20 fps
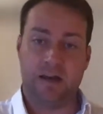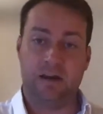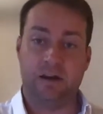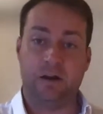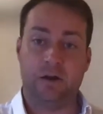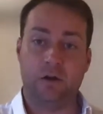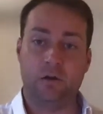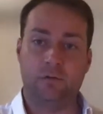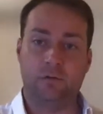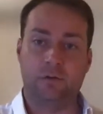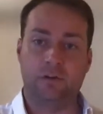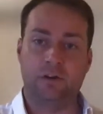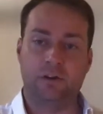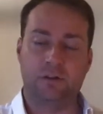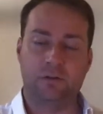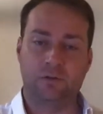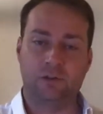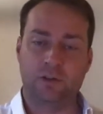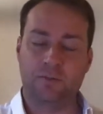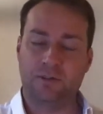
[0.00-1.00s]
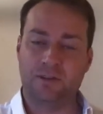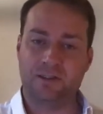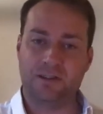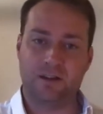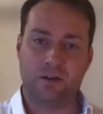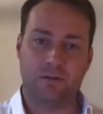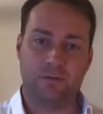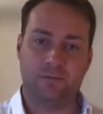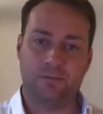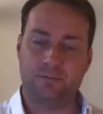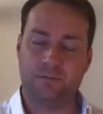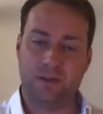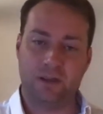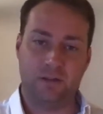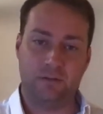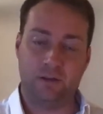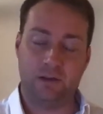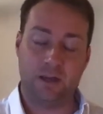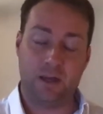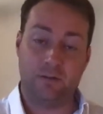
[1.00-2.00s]
at an oval, and I thought to myself,
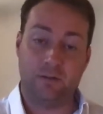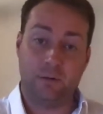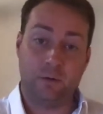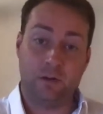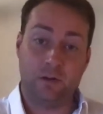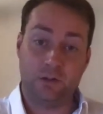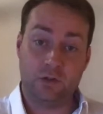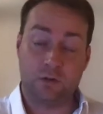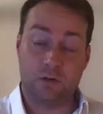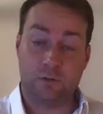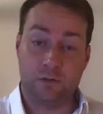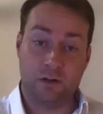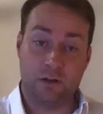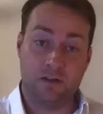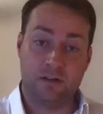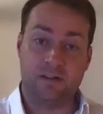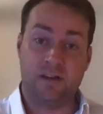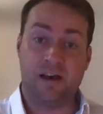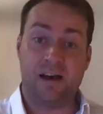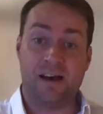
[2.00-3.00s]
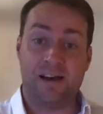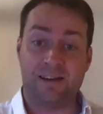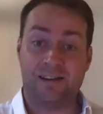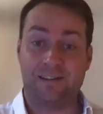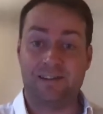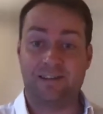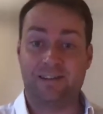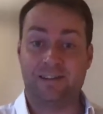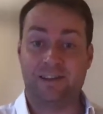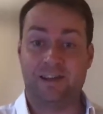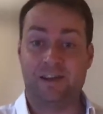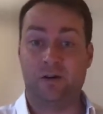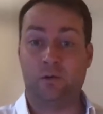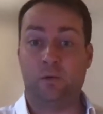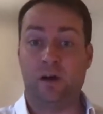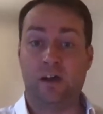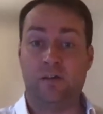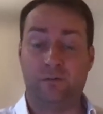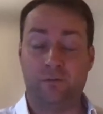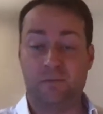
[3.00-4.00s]
everyone's driven in the dark,
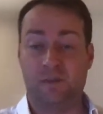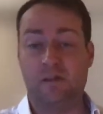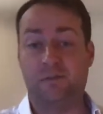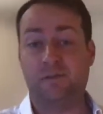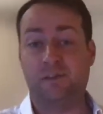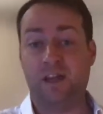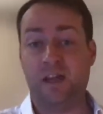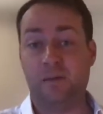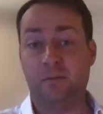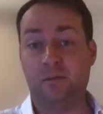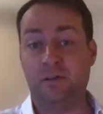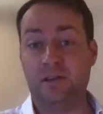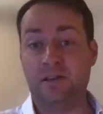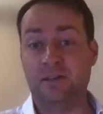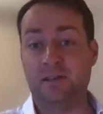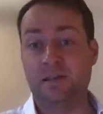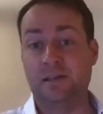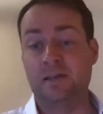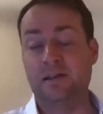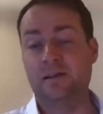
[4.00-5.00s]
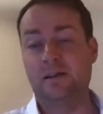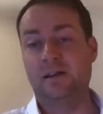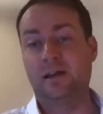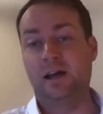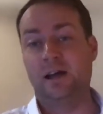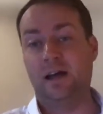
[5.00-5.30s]
they're away from their families,